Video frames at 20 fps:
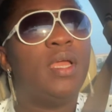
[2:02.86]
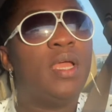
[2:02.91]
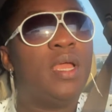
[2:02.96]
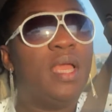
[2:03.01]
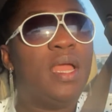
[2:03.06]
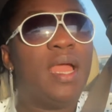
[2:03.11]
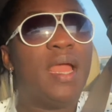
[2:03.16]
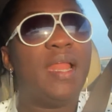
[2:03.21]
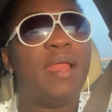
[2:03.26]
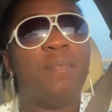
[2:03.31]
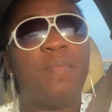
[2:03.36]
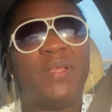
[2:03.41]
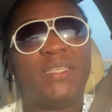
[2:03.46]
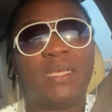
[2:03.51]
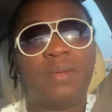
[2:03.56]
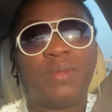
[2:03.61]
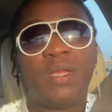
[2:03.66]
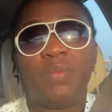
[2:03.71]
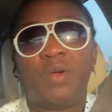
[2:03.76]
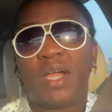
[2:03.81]
and then
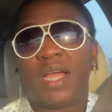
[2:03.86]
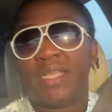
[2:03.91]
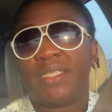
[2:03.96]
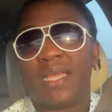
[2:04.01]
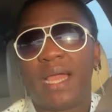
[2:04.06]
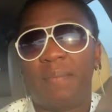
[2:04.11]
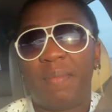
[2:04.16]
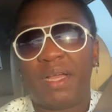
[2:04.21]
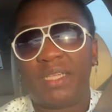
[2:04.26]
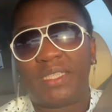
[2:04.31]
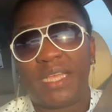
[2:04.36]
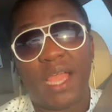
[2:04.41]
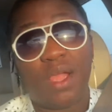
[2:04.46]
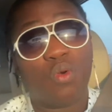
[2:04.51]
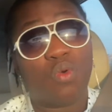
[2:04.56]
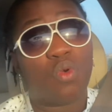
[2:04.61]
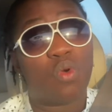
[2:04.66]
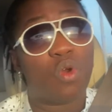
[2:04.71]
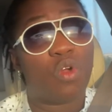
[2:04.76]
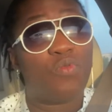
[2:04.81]
person me mo kasa about
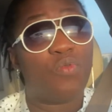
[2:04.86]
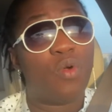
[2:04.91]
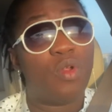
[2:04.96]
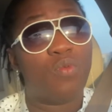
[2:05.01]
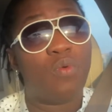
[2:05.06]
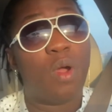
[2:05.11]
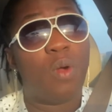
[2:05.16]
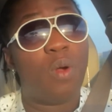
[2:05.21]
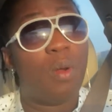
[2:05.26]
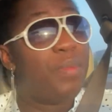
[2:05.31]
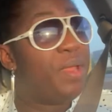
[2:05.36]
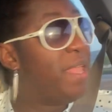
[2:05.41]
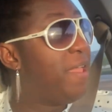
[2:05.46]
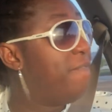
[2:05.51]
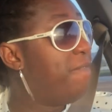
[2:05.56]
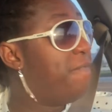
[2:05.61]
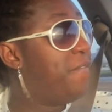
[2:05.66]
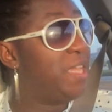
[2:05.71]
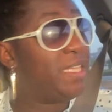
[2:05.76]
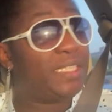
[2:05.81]
enkrofo no a wo mo ye
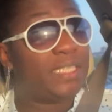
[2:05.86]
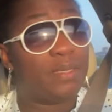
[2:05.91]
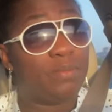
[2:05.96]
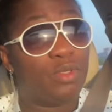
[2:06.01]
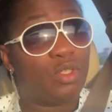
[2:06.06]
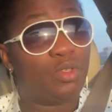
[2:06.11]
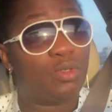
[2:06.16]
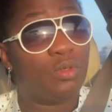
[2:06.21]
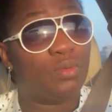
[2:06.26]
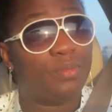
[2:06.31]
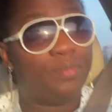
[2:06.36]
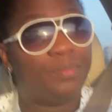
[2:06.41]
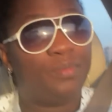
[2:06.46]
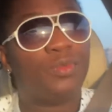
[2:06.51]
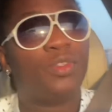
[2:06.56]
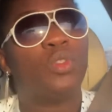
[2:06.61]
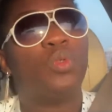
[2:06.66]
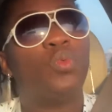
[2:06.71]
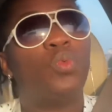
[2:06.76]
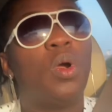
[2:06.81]
victims no
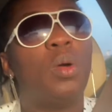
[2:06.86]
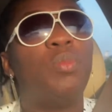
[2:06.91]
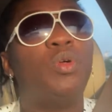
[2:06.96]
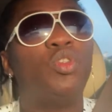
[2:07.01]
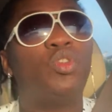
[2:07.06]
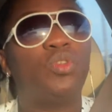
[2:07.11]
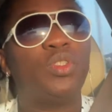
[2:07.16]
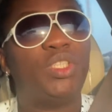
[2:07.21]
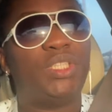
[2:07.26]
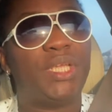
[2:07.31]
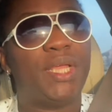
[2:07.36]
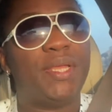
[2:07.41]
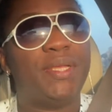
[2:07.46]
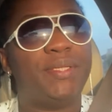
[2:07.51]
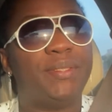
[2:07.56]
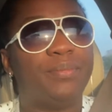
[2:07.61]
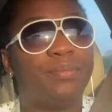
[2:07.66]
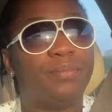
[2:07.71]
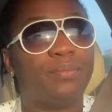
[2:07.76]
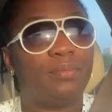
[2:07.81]
wo mo so
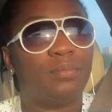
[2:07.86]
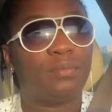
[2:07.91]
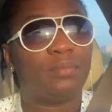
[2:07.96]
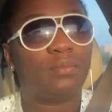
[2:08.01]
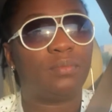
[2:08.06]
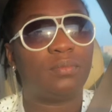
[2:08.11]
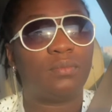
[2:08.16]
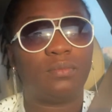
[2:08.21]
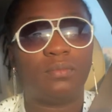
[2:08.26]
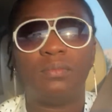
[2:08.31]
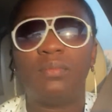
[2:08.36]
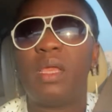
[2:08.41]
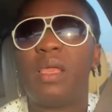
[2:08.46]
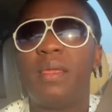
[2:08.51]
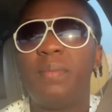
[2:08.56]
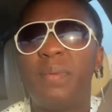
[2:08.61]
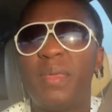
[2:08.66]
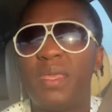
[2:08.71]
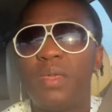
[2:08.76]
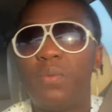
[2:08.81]
journey.
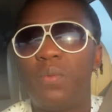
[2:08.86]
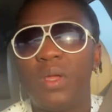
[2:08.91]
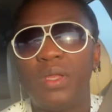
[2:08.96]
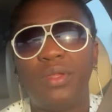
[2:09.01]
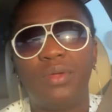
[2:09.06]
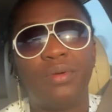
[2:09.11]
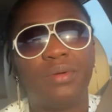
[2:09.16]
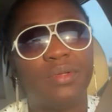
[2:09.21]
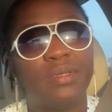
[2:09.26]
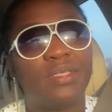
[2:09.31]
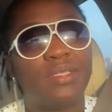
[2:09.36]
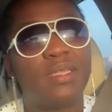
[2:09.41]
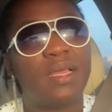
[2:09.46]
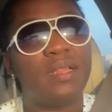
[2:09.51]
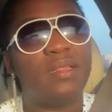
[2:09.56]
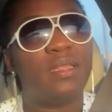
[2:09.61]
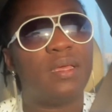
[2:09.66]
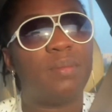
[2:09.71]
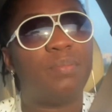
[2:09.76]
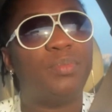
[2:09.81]
Maybe when you
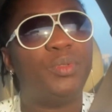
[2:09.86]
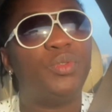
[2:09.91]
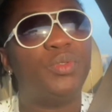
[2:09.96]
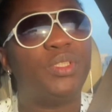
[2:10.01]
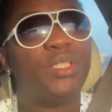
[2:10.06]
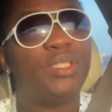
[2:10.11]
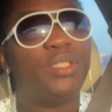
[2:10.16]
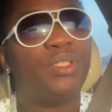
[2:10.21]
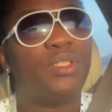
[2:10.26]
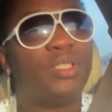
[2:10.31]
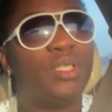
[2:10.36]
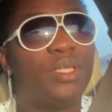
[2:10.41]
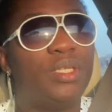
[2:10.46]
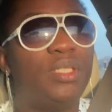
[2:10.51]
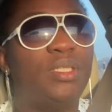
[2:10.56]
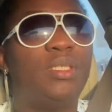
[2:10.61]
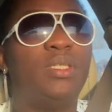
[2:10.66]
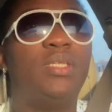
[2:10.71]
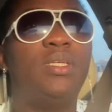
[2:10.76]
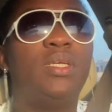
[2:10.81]
understand the abuser's
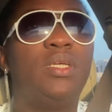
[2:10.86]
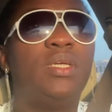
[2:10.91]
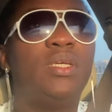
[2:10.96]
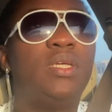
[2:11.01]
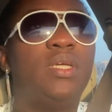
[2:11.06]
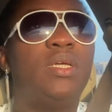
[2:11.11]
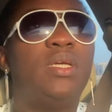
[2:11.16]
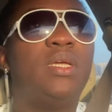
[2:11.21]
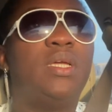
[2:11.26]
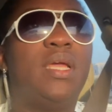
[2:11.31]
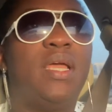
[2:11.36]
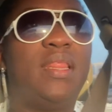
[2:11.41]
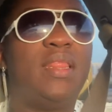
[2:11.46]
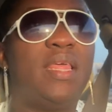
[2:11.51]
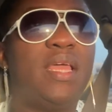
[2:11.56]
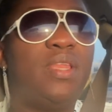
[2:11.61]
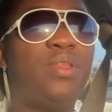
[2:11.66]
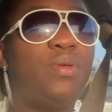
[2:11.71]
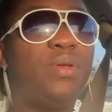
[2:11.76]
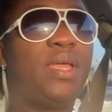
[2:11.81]
journey and
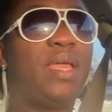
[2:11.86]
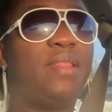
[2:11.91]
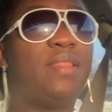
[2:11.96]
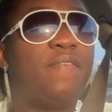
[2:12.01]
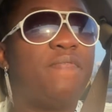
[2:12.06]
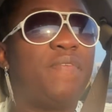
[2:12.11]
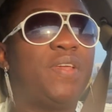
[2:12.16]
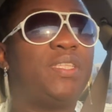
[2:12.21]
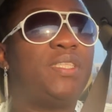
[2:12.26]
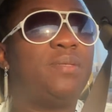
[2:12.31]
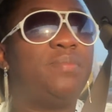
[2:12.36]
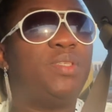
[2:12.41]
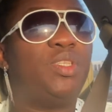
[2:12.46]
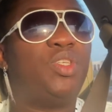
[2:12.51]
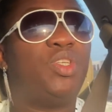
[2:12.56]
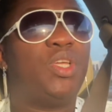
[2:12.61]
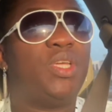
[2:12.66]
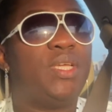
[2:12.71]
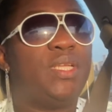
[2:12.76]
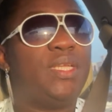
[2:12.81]
then you get the victim's
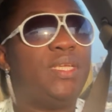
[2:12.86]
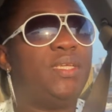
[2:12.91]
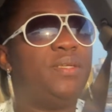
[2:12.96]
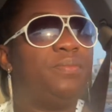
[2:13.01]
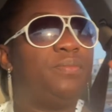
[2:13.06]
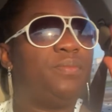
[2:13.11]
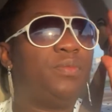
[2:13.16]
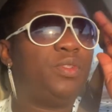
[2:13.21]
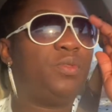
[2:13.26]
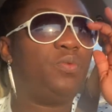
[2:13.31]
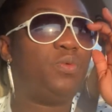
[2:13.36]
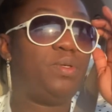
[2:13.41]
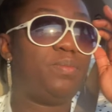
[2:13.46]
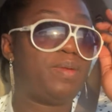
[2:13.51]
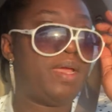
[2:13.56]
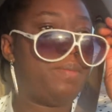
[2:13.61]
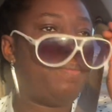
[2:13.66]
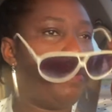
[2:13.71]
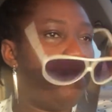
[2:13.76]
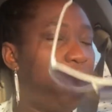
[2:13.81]
journey, we
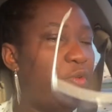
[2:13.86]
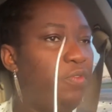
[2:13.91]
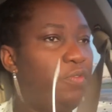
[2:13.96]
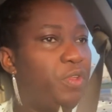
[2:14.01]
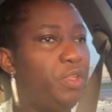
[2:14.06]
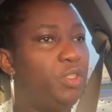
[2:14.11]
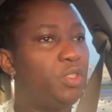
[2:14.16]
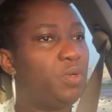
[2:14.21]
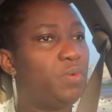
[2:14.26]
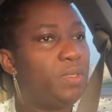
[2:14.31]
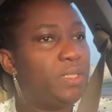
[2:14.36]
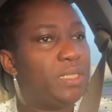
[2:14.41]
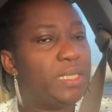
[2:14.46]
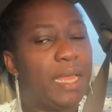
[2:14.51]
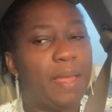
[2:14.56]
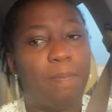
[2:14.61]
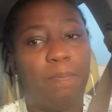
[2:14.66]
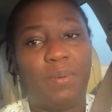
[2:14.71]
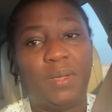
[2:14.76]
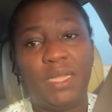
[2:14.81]
might be moving towards
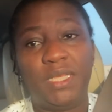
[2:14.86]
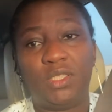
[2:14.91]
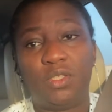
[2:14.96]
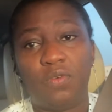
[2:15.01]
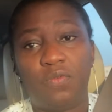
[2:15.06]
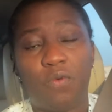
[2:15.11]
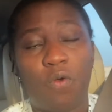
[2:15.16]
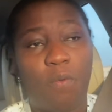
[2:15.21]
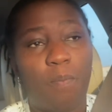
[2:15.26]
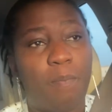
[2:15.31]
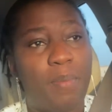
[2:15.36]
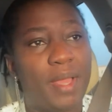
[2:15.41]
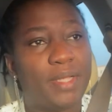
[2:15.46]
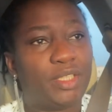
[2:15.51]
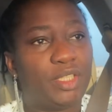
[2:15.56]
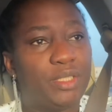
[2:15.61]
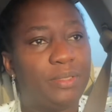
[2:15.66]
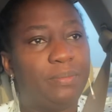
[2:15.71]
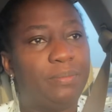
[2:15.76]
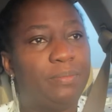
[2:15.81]
a place of
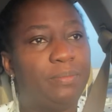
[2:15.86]
compassion,